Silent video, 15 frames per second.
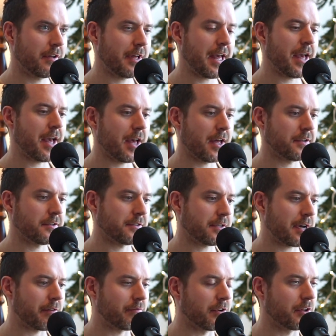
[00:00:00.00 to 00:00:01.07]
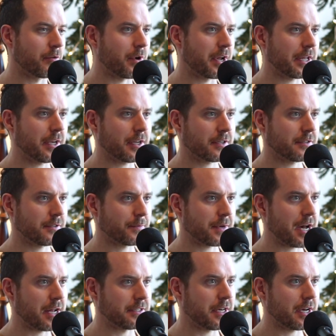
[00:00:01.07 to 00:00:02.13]
And I really want to get some
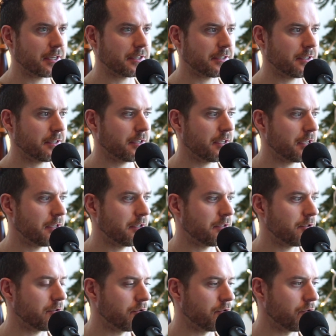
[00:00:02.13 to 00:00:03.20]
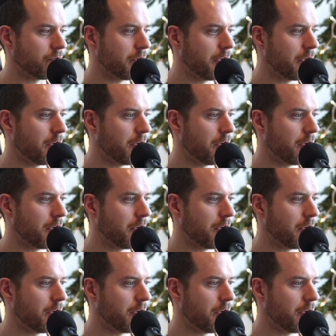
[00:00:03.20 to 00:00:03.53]
context into,